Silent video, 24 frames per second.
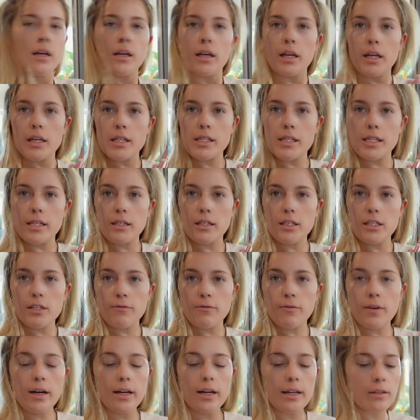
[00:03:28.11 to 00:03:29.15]
Conceal and
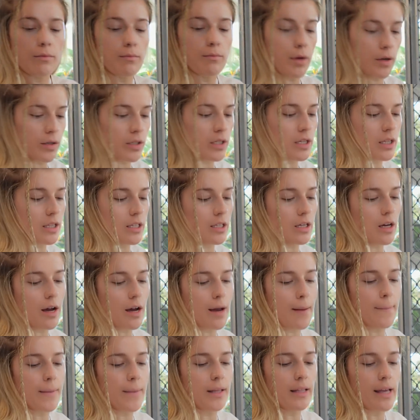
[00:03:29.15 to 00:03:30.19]
Define most of the
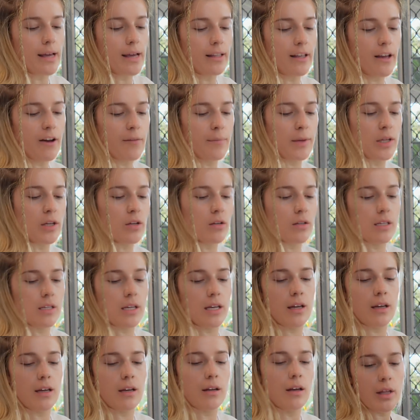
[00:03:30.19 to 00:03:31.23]
time, but lately I've been
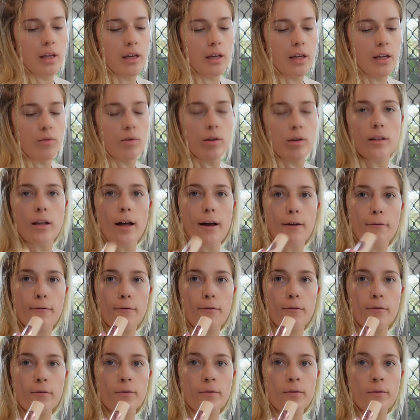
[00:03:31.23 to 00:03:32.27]
using the In Real Life
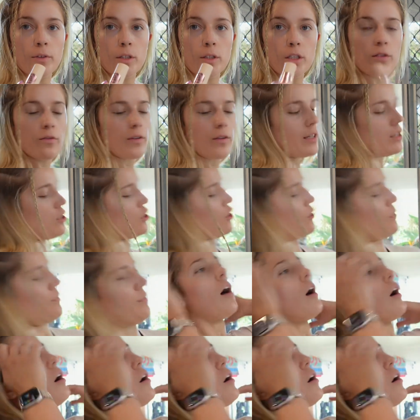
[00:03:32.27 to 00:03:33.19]
Filter Finish.